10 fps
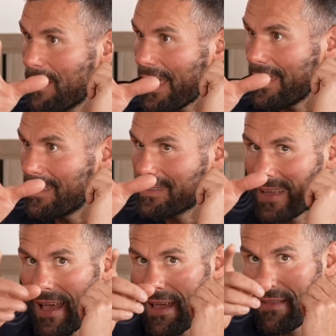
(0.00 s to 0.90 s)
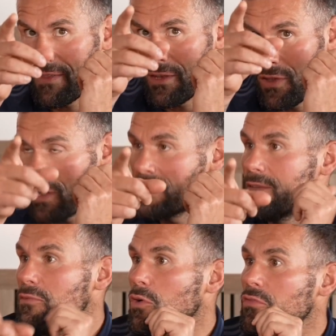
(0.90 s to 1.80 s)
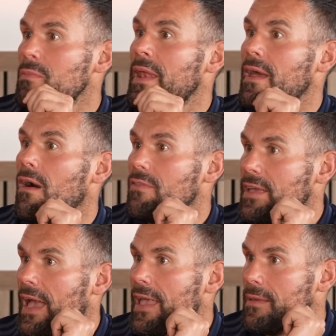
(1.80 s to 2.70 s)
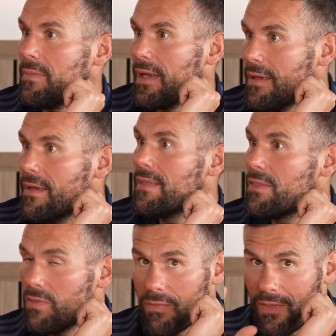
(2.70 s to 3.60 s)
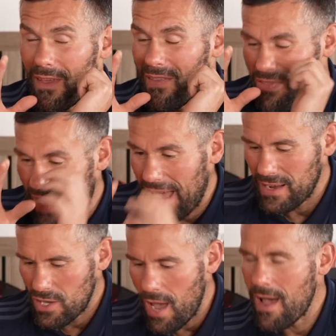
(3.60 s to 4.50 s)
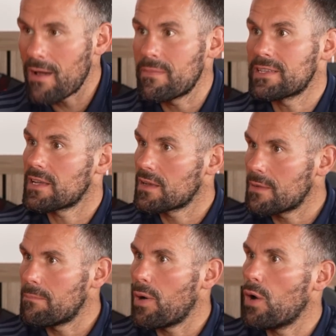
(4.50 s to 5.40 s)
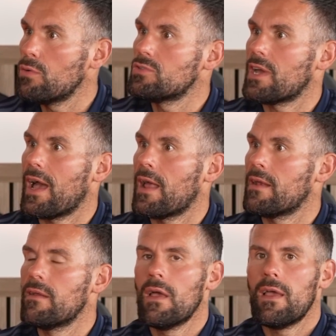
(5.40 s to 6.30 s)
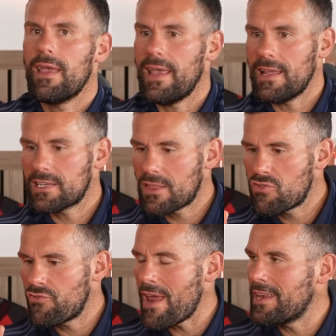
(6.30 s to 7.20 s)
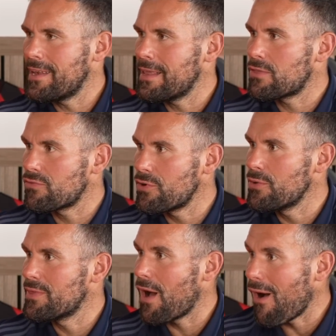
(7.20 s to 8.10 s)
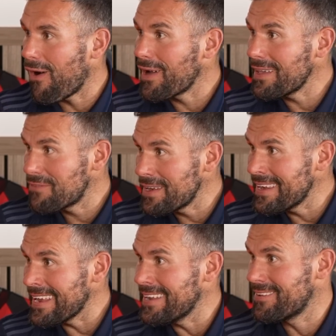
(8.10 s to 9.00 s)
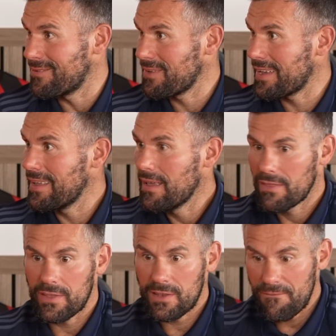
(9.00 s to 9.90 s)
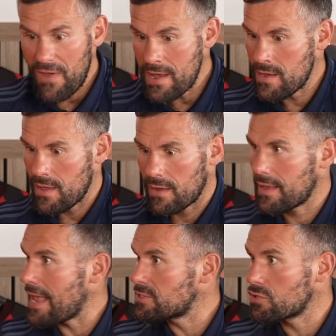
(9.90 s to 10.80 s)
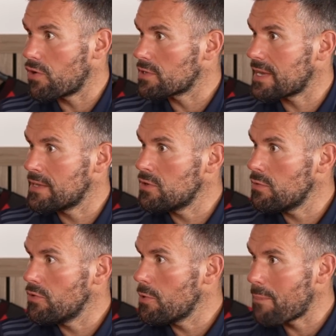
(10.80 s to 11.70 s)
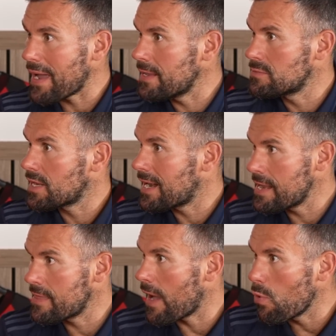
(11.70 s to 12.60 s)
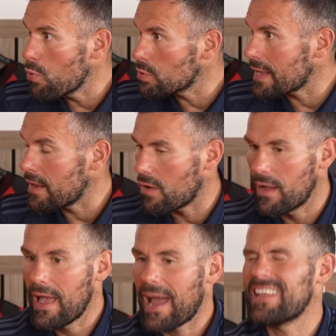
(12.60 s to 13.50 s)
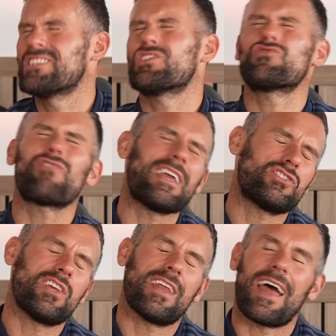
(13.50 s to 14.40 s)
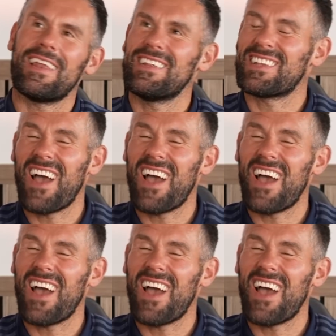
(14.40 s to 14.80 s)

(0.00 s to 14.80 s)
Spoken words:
players at the 94th minute of a game, that calmness and composure, and he has threaded it through the eye of a needle. Like, the defender gets across and you back him to clear that all day long, and he's stretching and he's